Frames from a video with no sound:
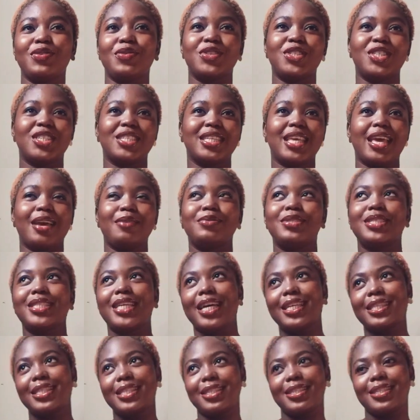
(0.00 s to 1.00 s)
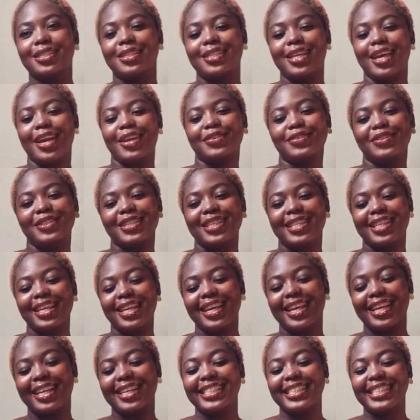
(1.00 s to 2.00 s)
We just kept chatting and
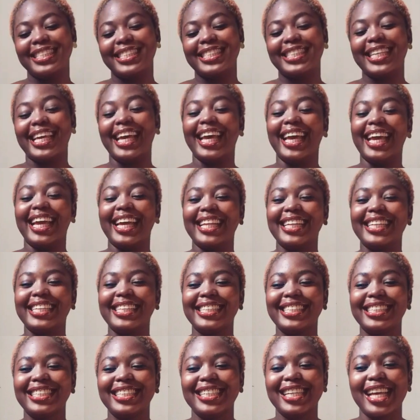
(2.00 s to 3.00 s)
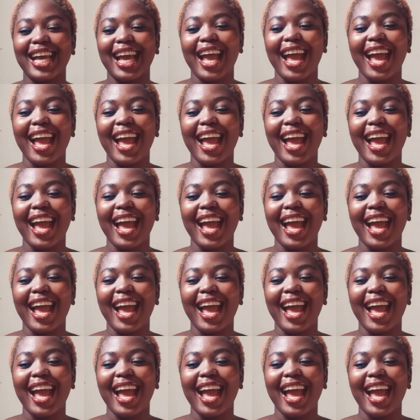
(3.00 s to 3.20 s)
everything. And then